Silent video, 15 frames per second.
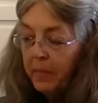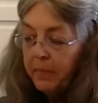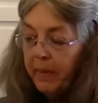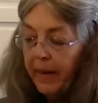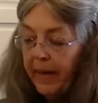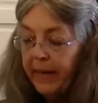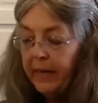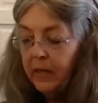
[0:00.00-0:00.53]

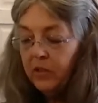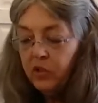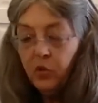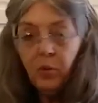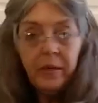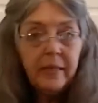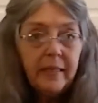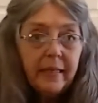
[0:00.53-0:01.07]
by
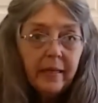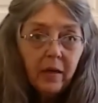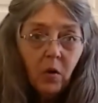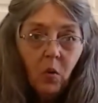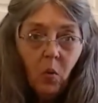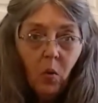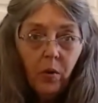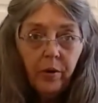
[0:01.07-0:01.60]

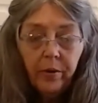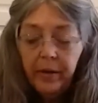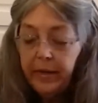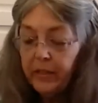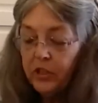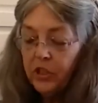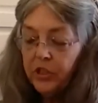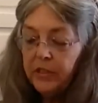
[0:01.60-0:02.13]
20¼
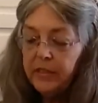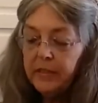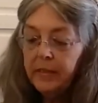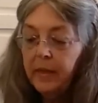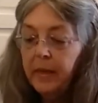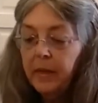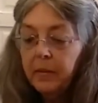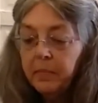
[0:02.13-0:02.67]
inches
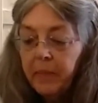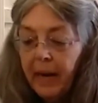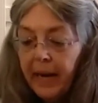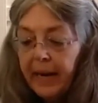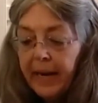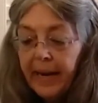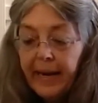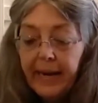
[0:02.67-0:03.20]

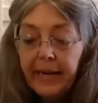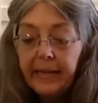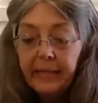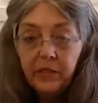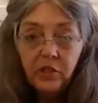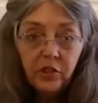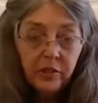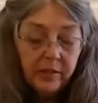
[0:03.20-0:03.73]
by 8
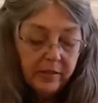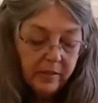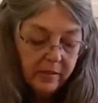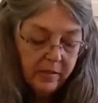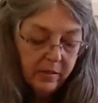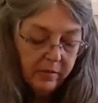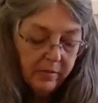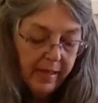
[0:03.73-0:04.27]
inches.
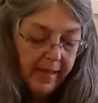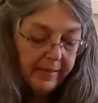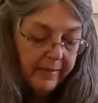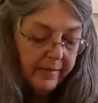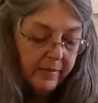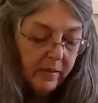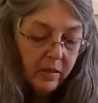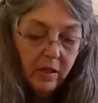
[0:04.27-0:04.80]
So
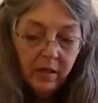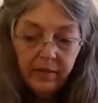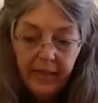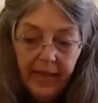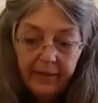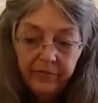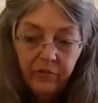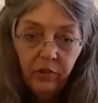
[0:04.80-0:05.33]
that's
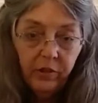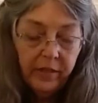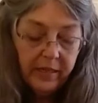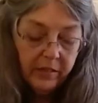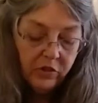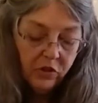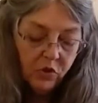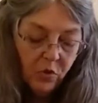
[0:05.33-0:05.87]
that full
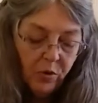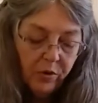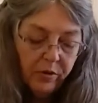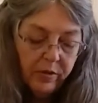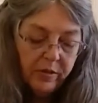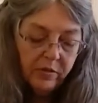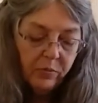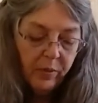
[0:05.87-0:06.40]
inch shorter
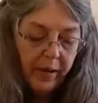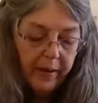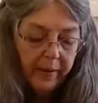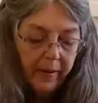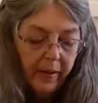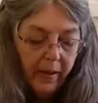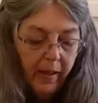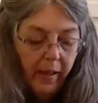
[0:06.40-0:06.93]
this way.
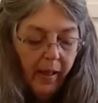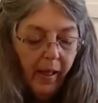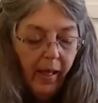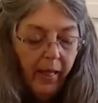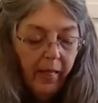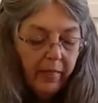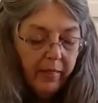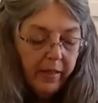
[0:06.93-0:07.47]

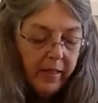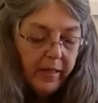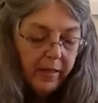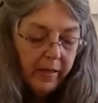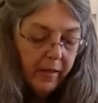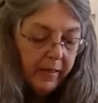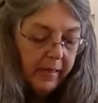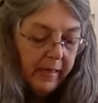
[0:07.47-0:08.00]

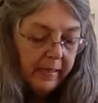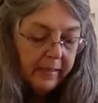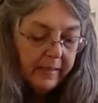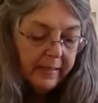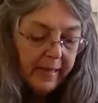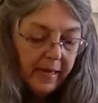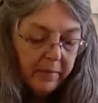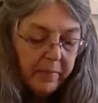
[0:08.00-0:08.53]
In
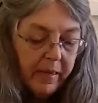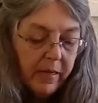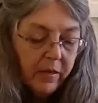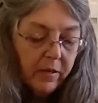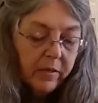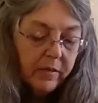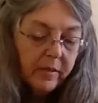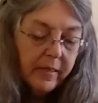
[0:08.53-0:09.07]

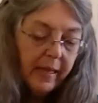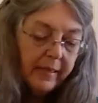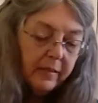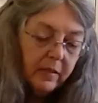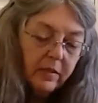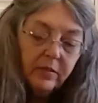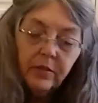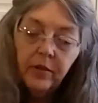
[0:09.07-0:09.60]
centimeters,
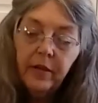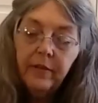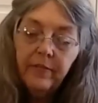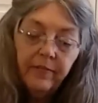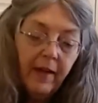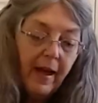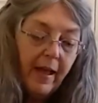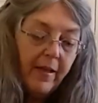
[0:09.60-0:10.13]
that's
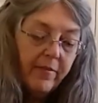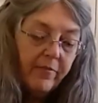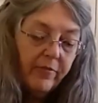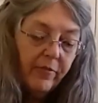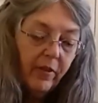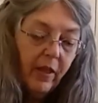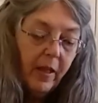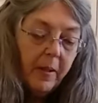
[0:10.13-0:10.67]

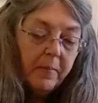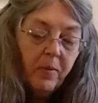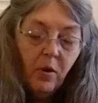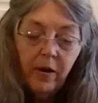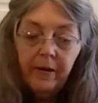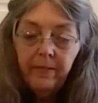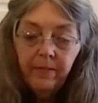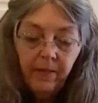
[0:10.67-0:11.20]

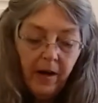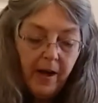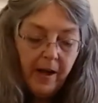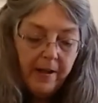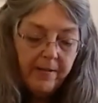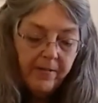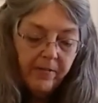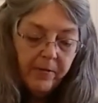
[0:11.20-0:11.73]

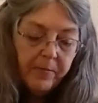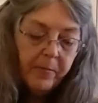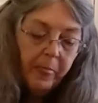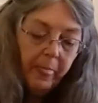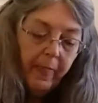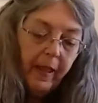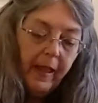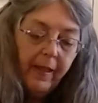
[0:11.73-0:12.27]
35.5
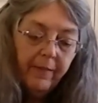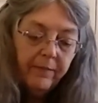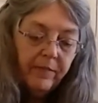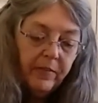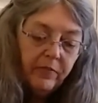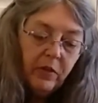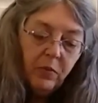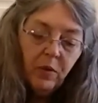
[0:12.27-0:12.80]
and
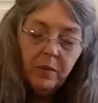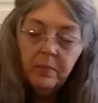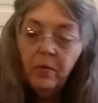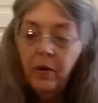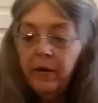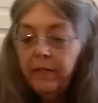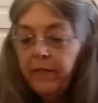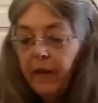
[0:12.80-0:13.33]

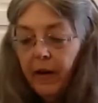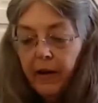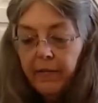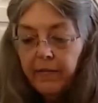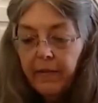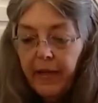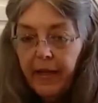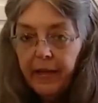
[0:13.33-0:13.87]

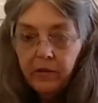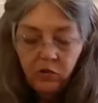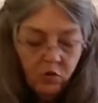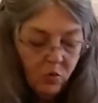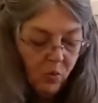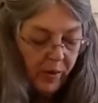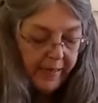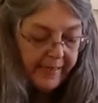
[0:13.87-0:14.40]
51.5 and
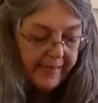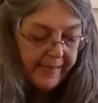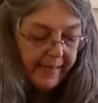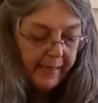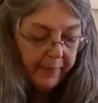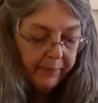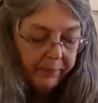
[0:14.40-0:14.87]
20.